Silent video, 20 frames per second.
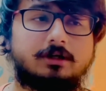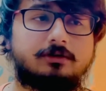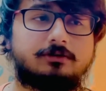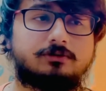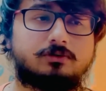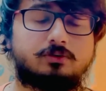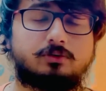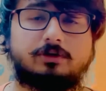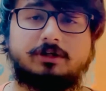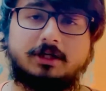
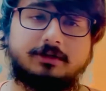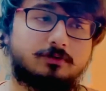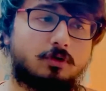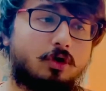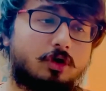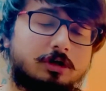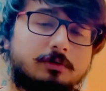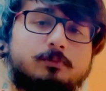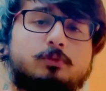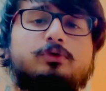so it is
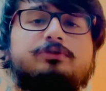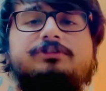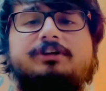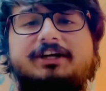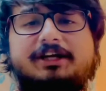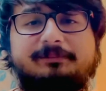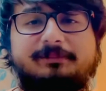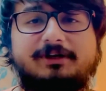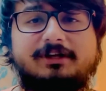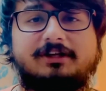almost the
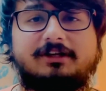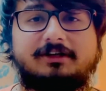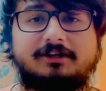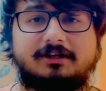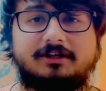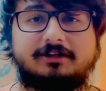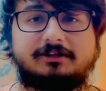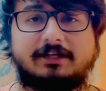double uh,